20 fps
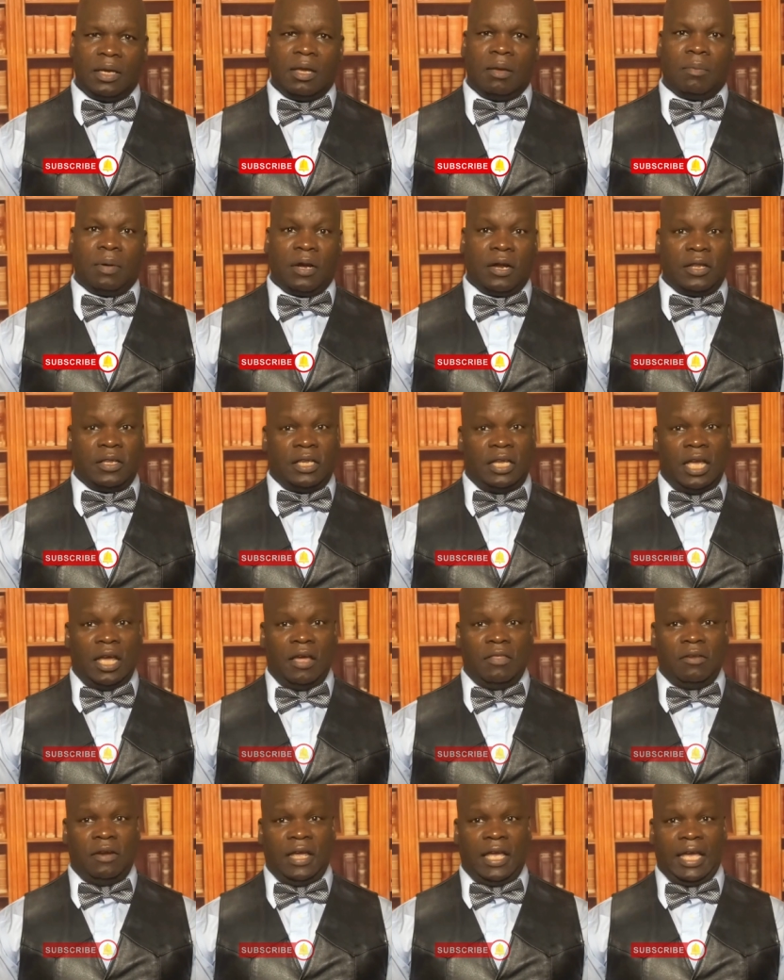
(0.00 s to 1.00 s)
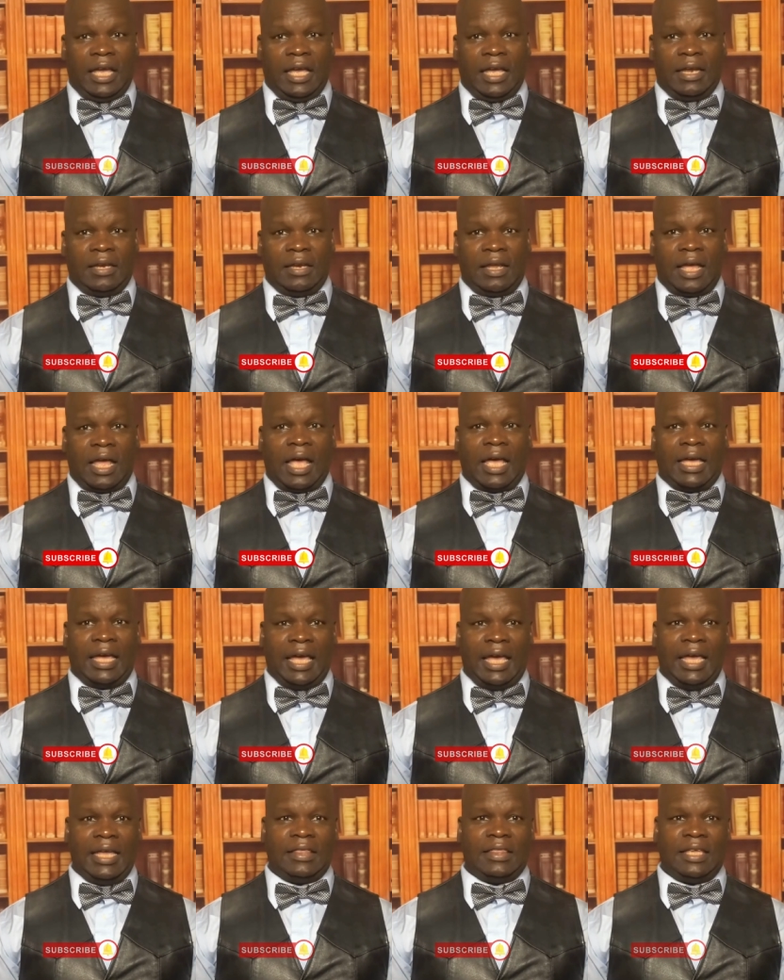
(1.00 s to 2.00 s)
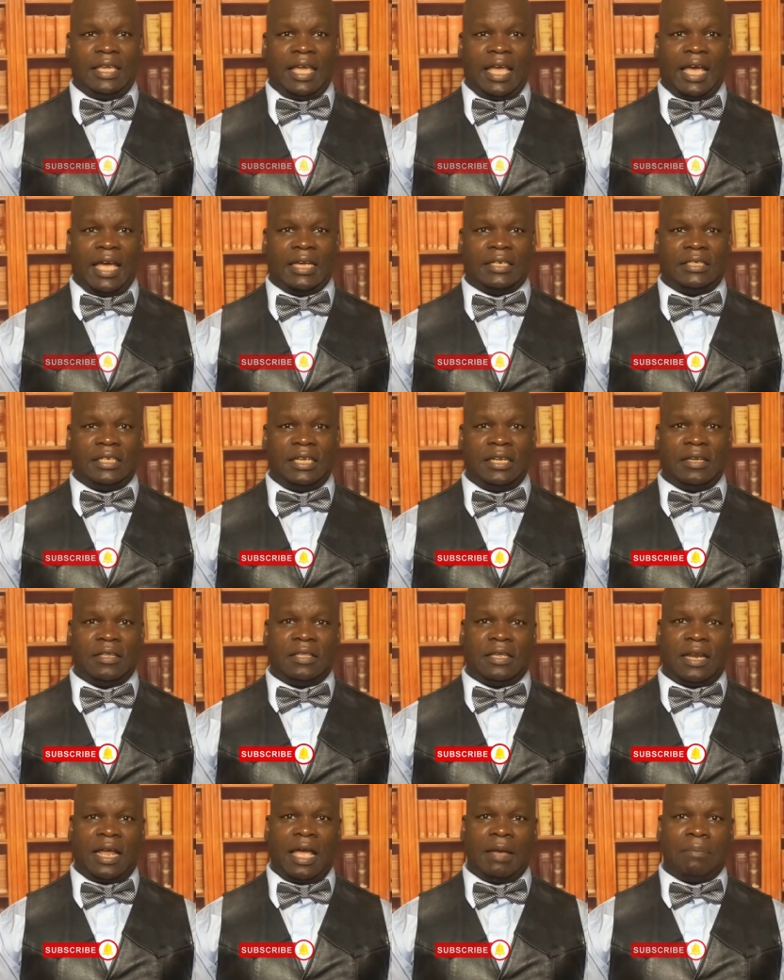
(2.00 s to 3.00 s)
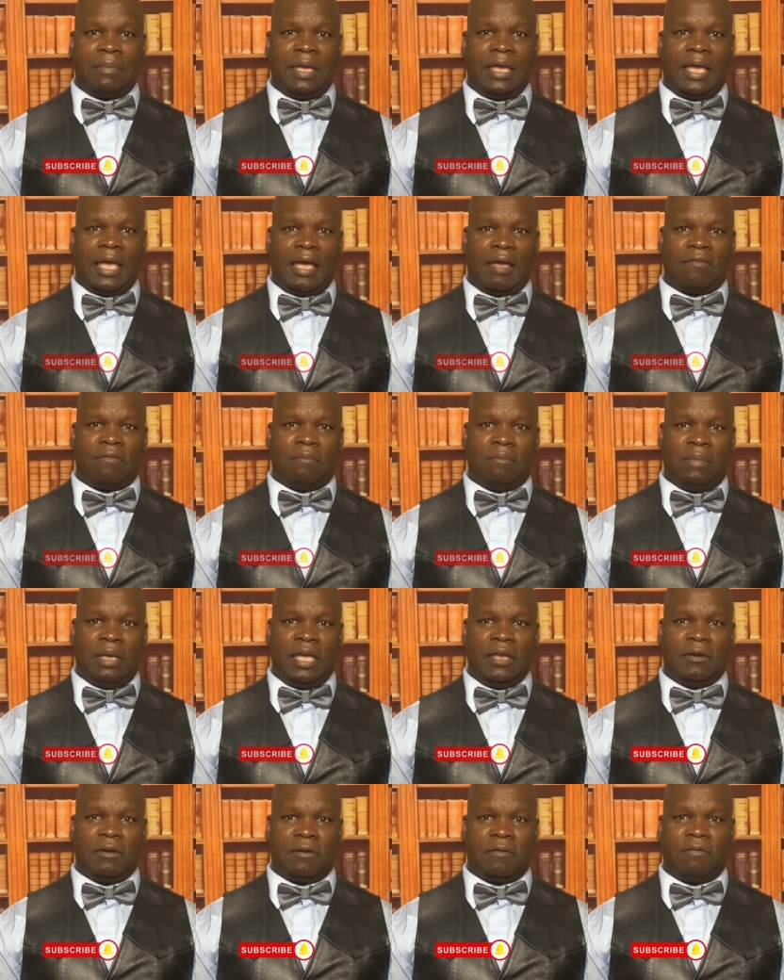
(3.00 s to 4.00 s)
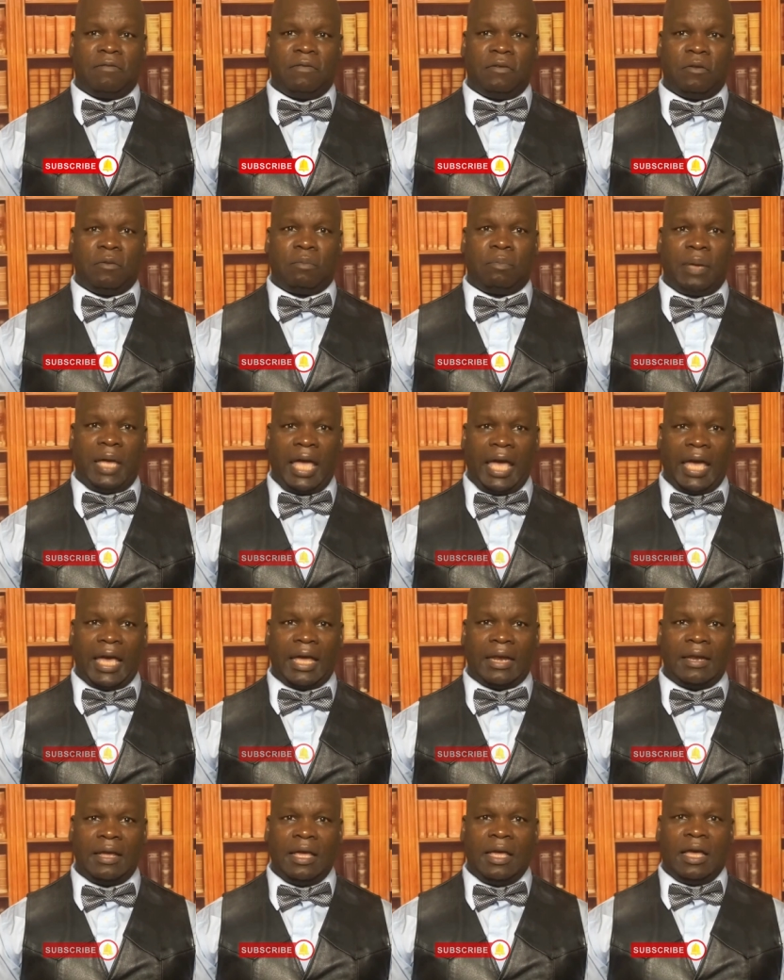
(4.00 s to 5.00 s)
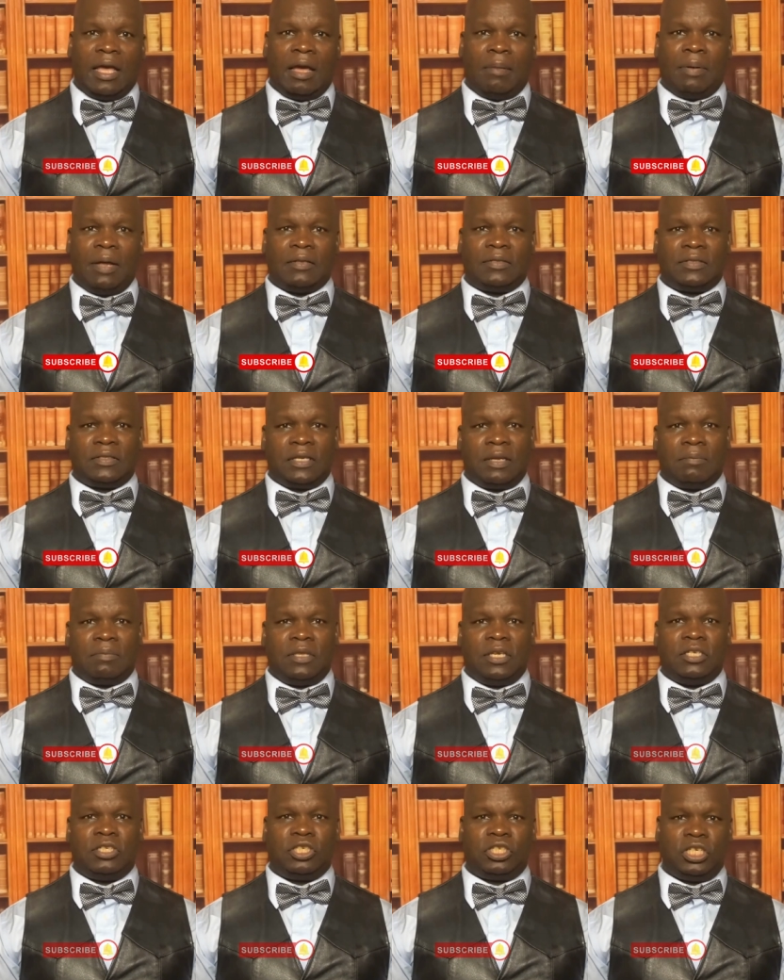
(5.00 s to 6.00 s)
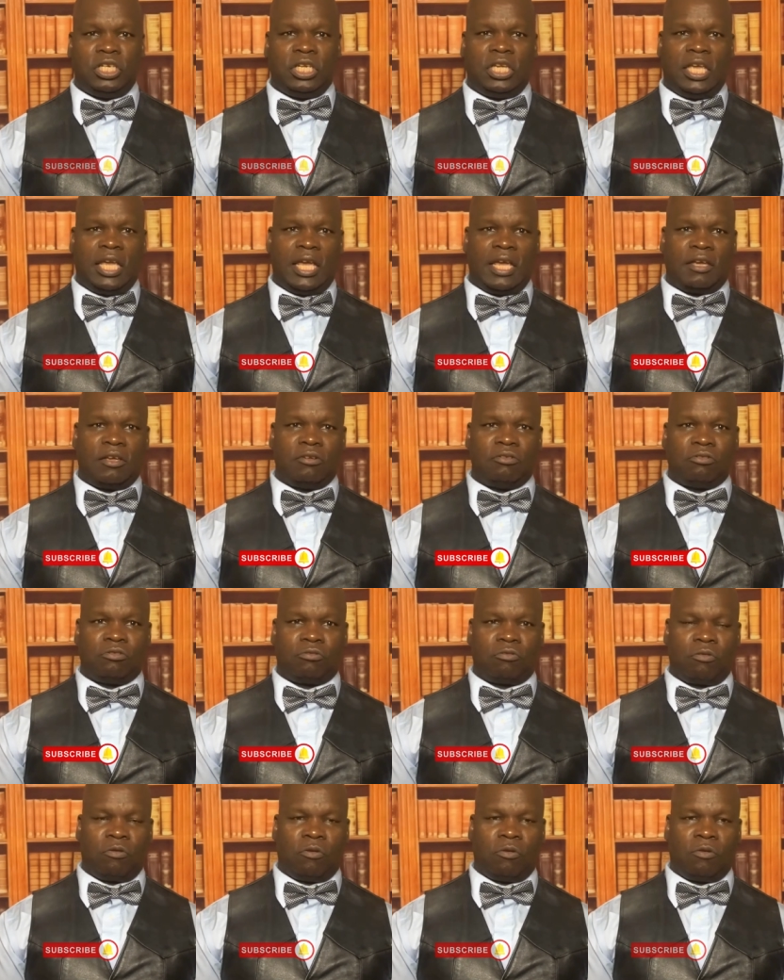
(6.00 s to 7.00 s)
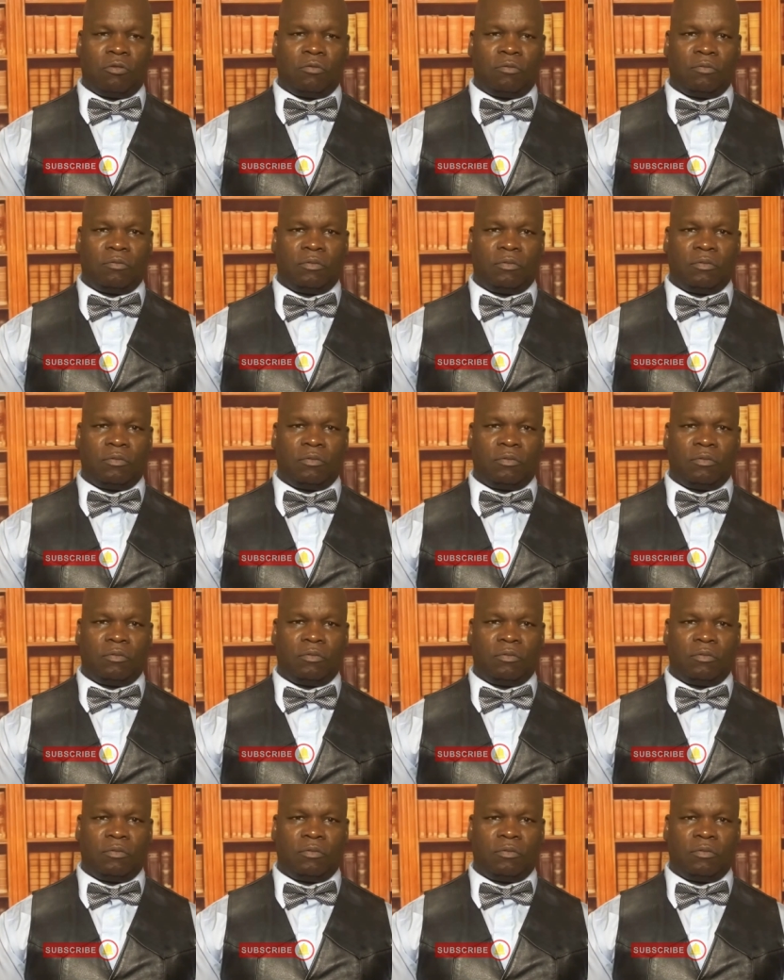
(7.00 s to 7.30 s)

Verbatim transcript: But on the other hand, I hate the idea that I may have made her feel bad about something she can't control.